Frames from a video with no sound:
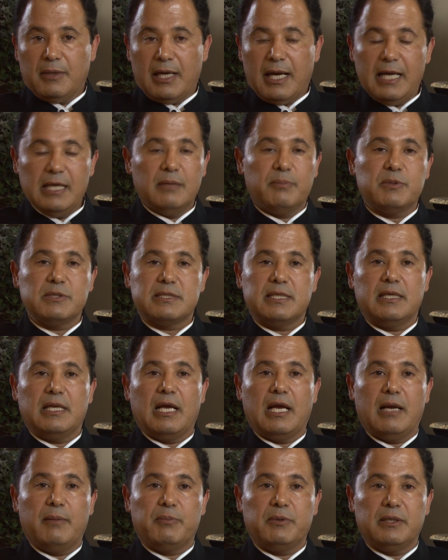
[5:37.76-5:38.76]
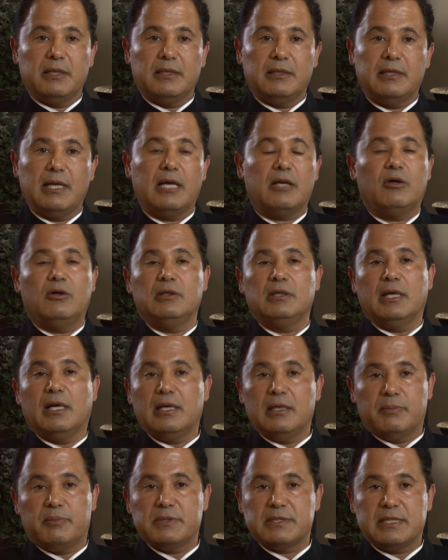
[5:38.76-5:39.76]
100% happy. Not only
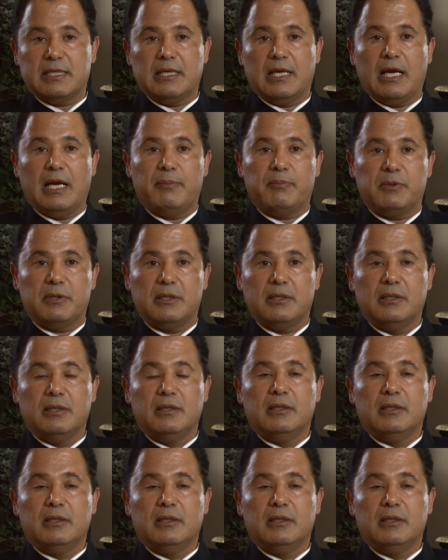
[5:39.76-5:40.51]
100% happy,